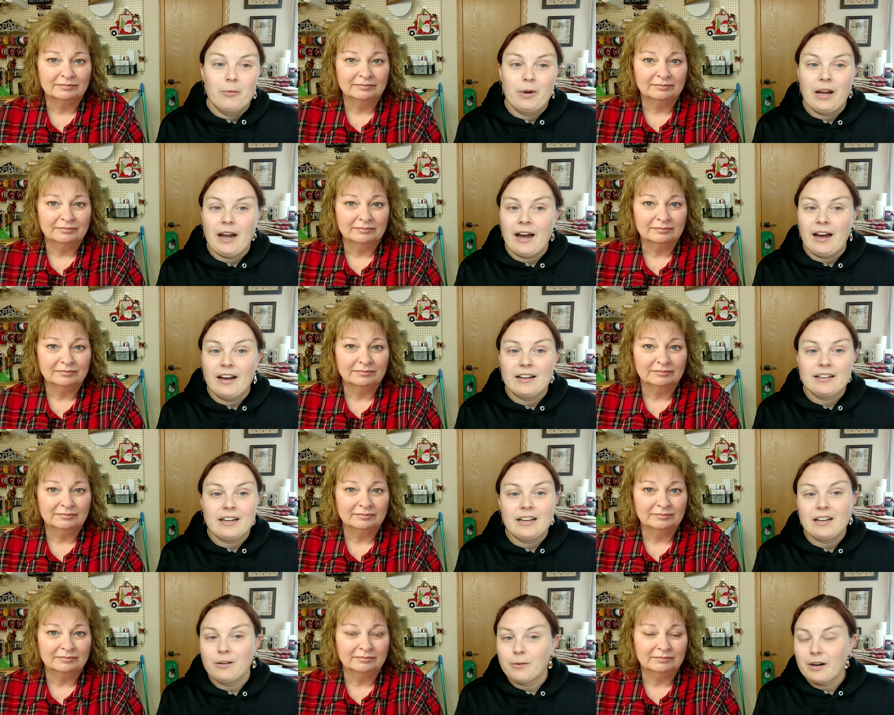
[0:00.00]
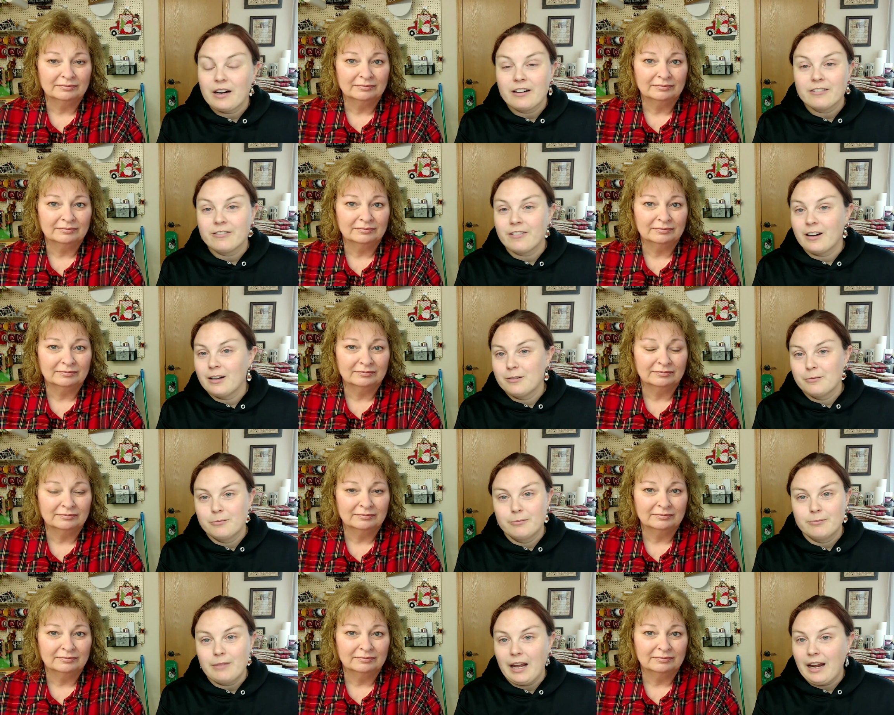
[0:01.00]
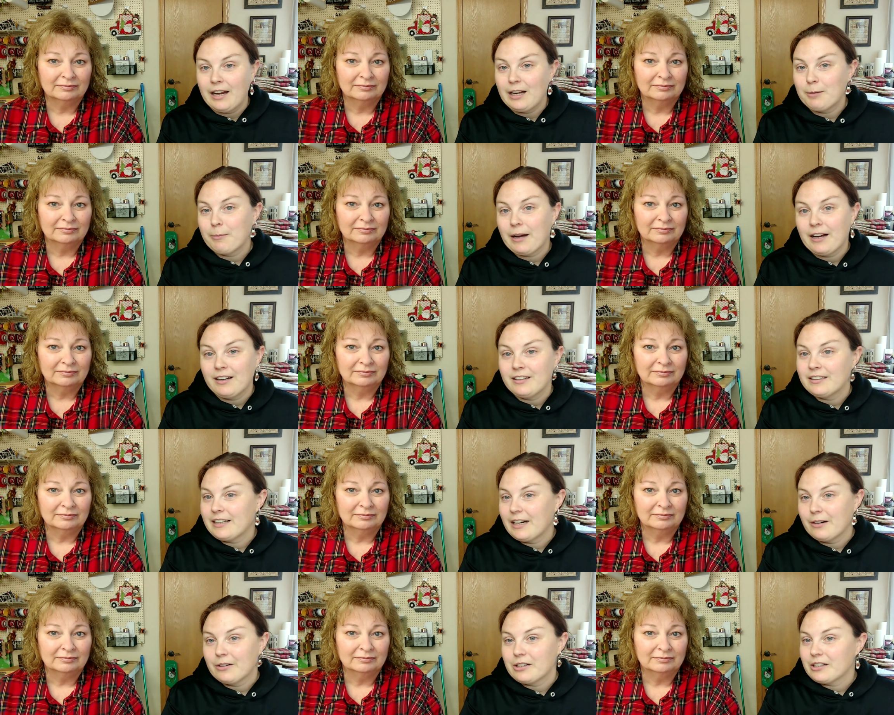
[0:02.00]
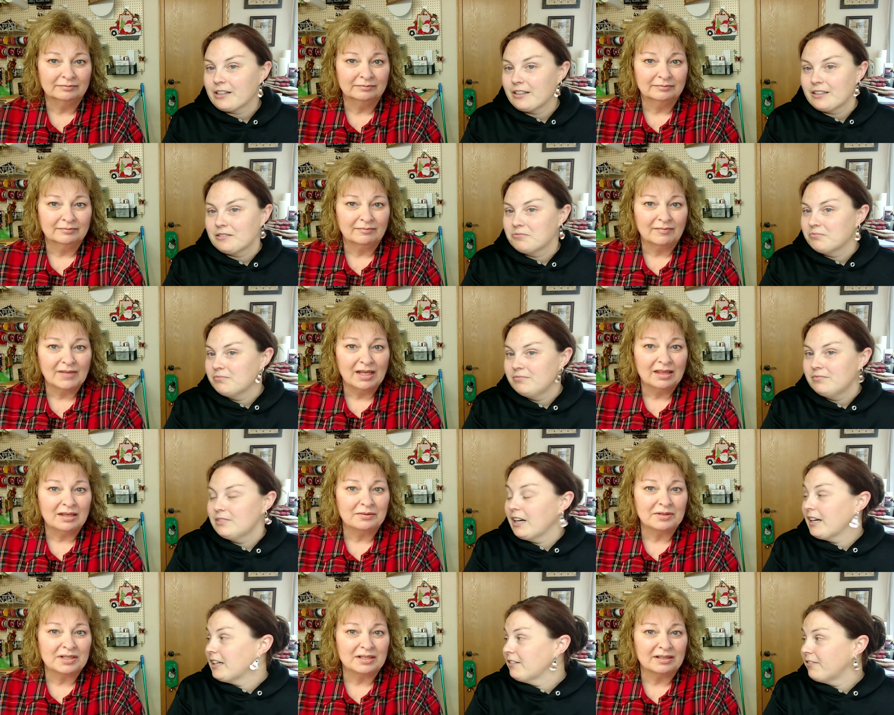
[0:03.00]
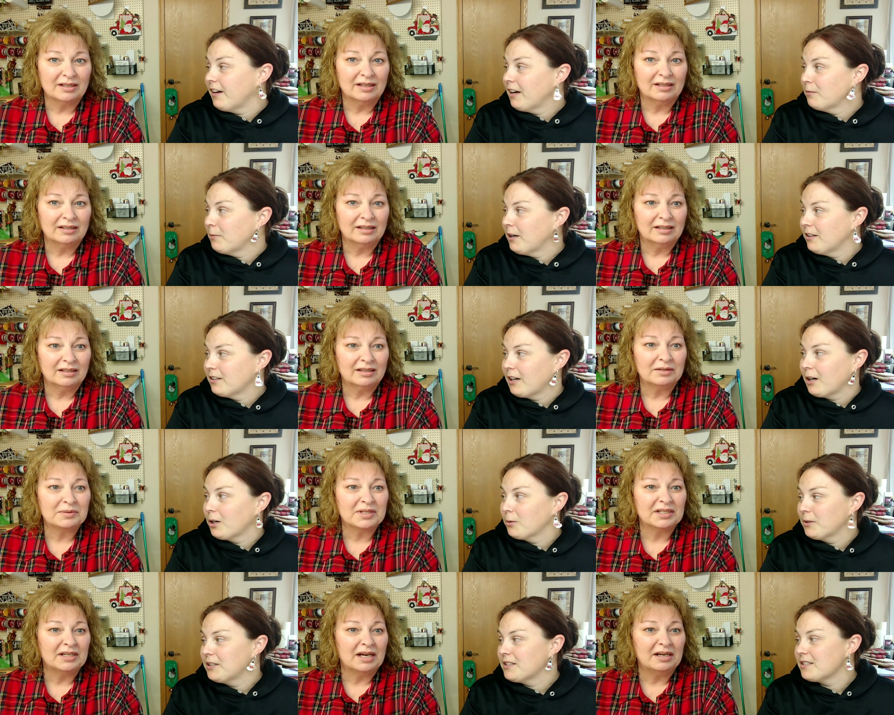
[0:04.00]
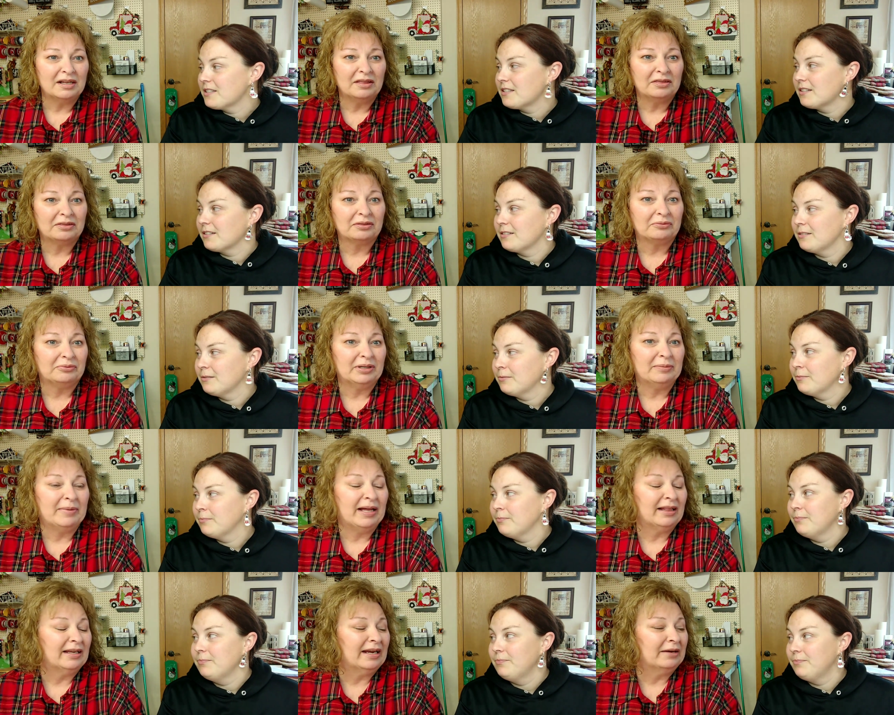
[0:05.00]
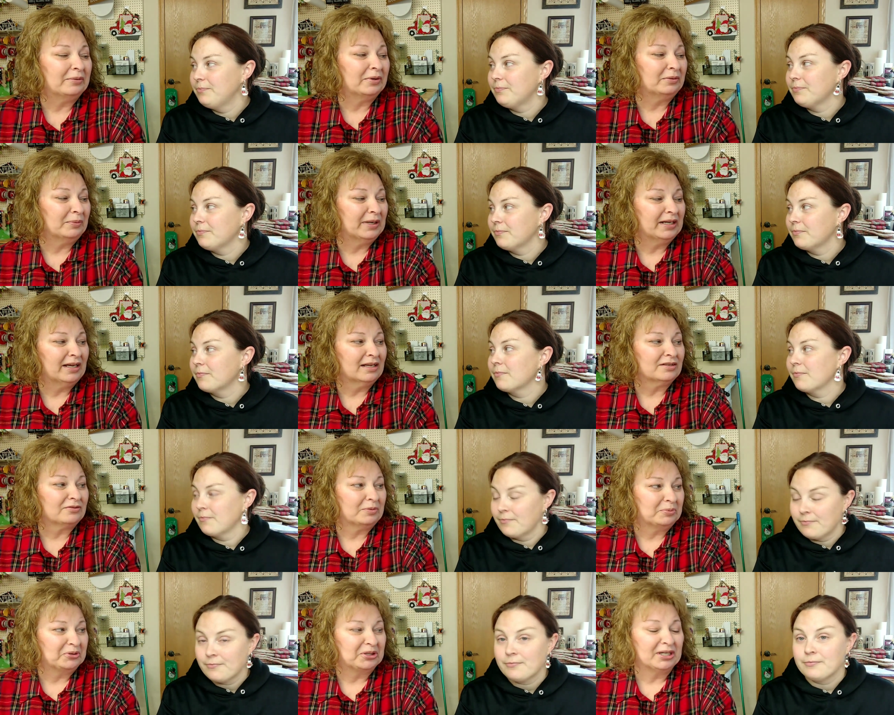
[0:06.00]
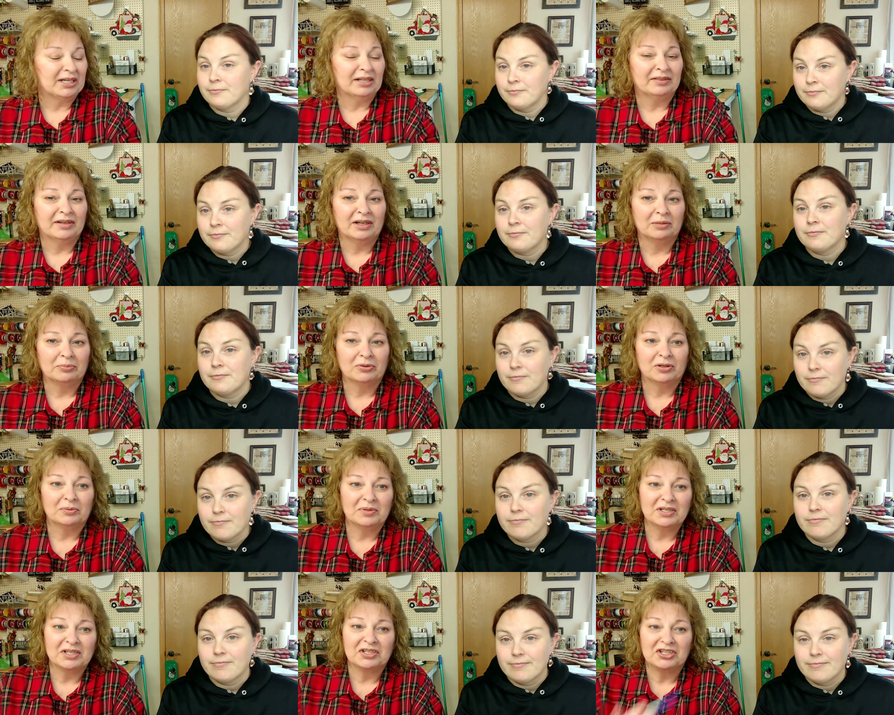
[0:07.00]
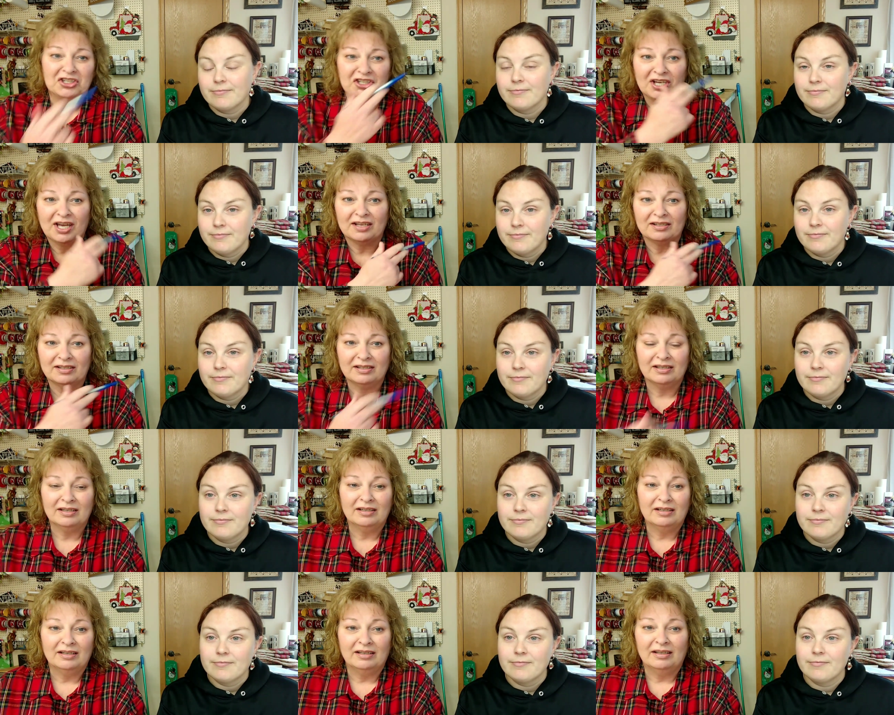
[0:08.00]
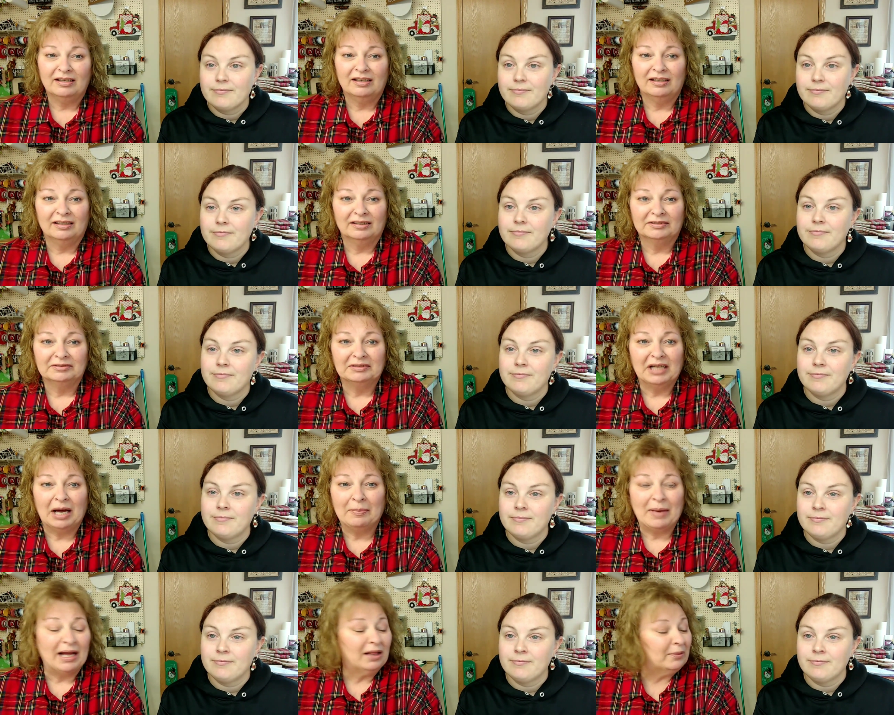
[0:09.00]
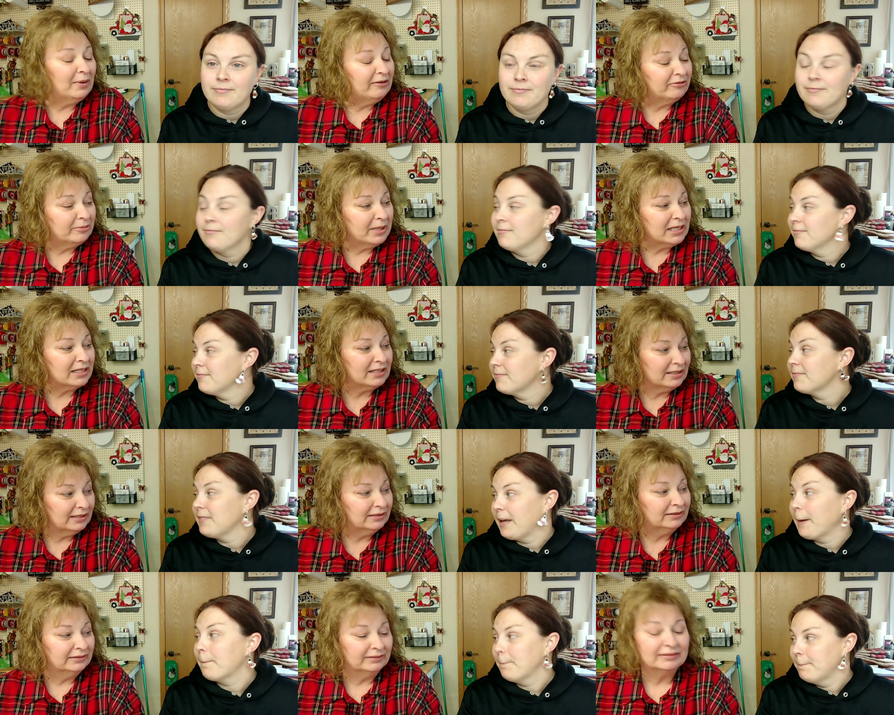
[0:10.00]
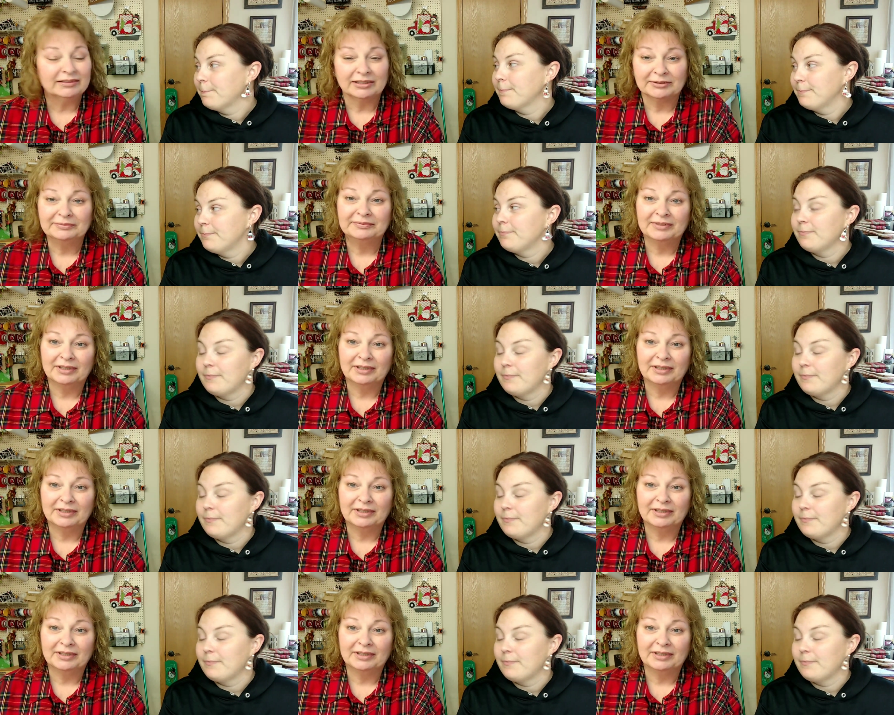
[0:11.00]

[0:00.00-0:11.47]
Speaker 1: We had anywhere from 80 mile an hour to 95 mile an hour. There was winds. a
Speaker 2: 93 mile an hour wind gust reported at the airport, which is just a mile away from us. Yep. So,